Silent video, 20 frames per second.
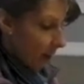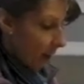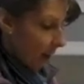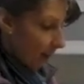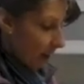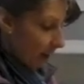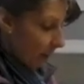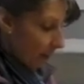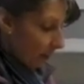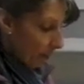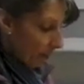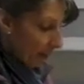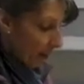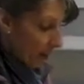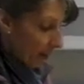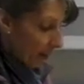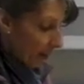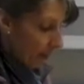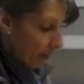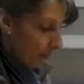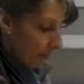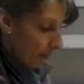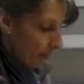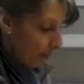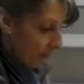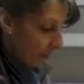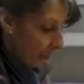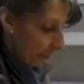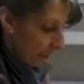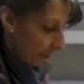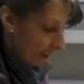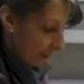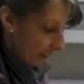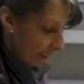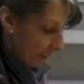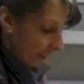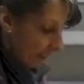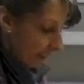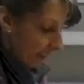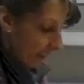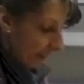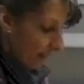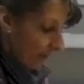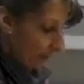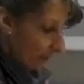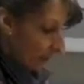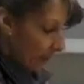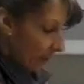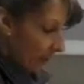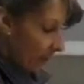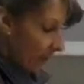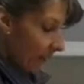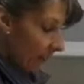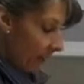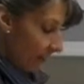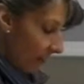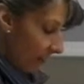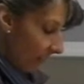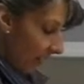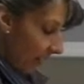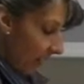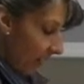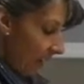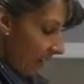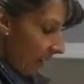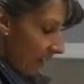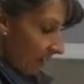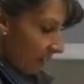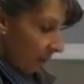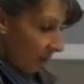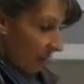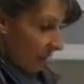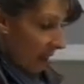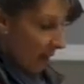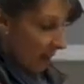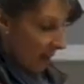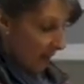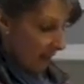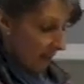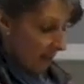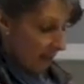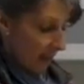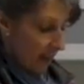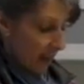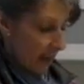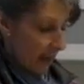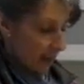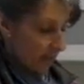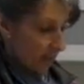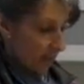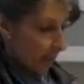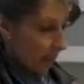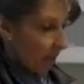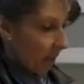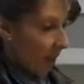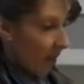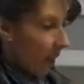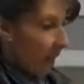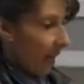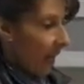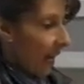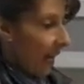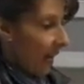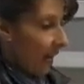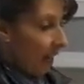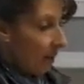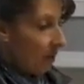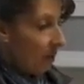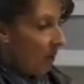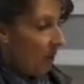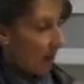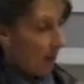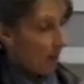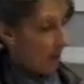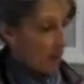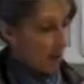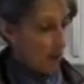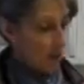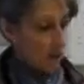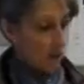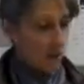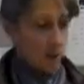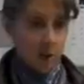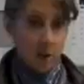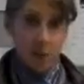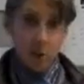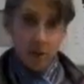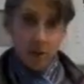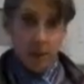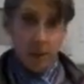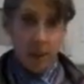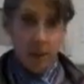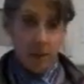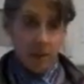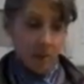Oh, I have a couple seeds that I got to get. Okay, so now I have that. And what I want to do now, you can have a